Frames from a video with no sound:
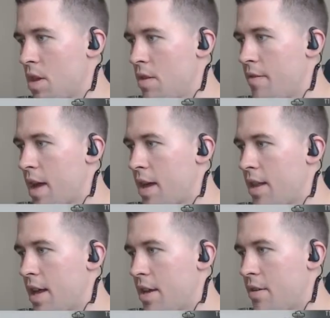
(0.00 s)
They've got a
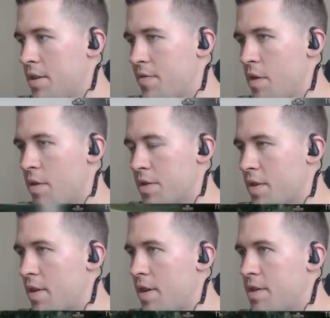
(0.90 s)
lot of units focused
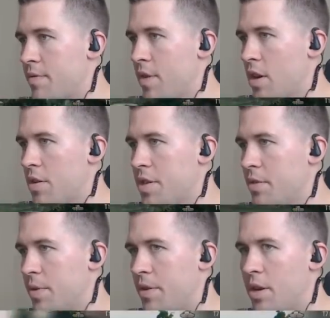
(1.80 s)
on us. We've got an
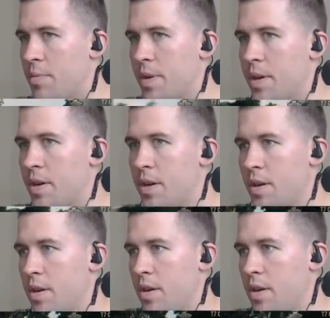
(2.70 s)
artillery unit up here.
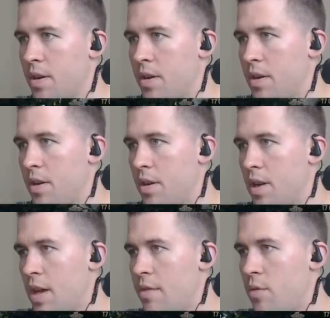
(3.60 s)

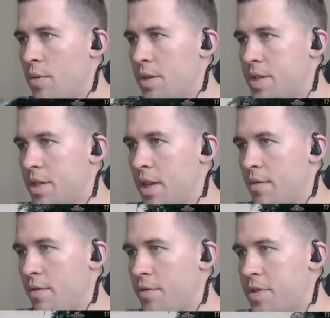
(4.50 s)
I never really see...
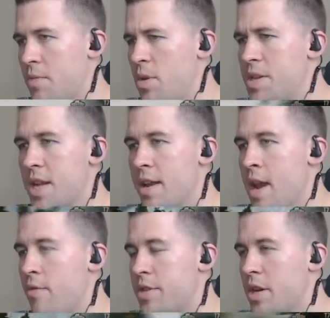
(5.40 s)
For some reason, I
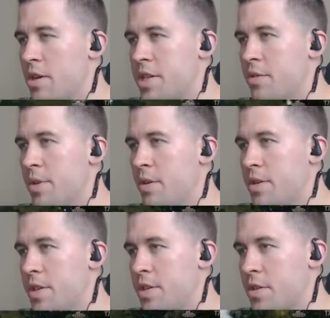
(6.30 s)
never see artillery
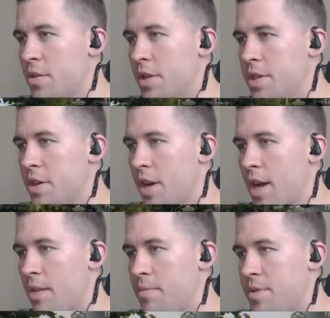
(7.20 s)
units in these early tier
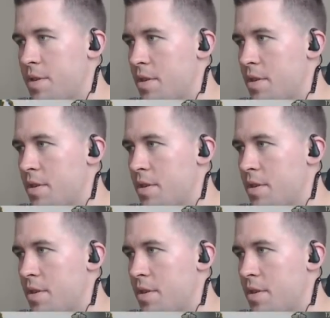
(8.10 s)
games.